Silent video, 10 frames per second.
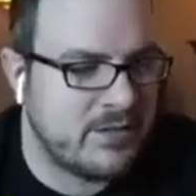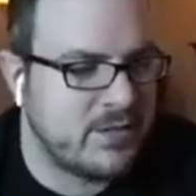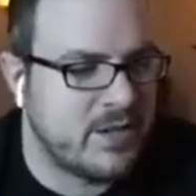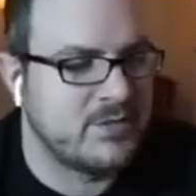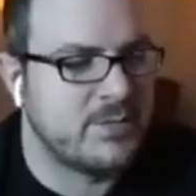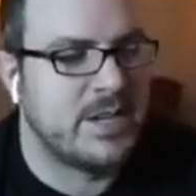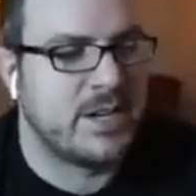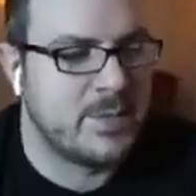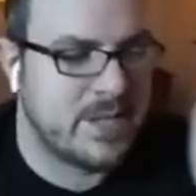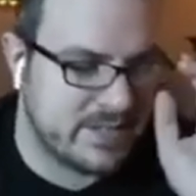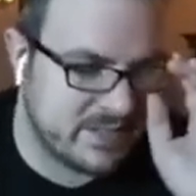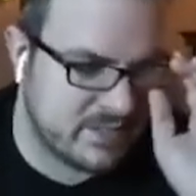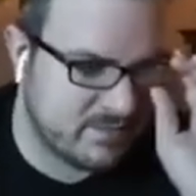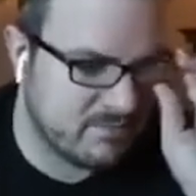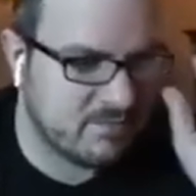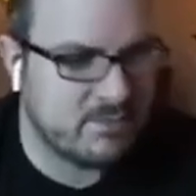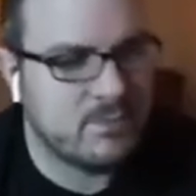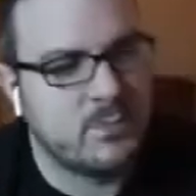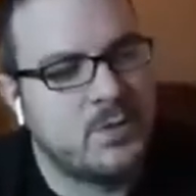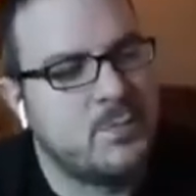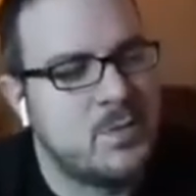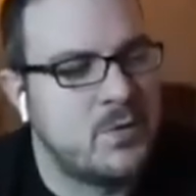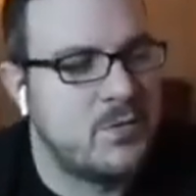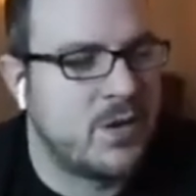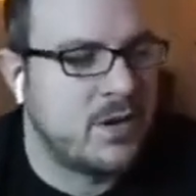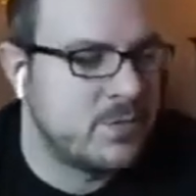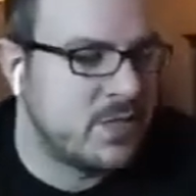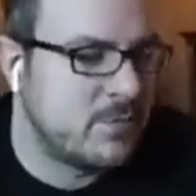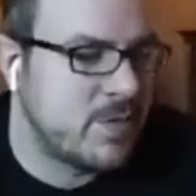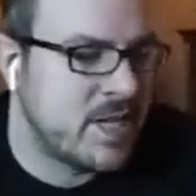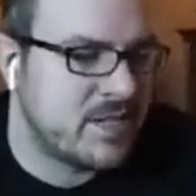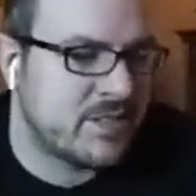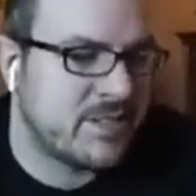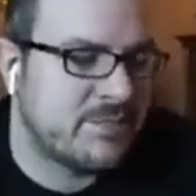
You have to make amends with people you've harmed in the past.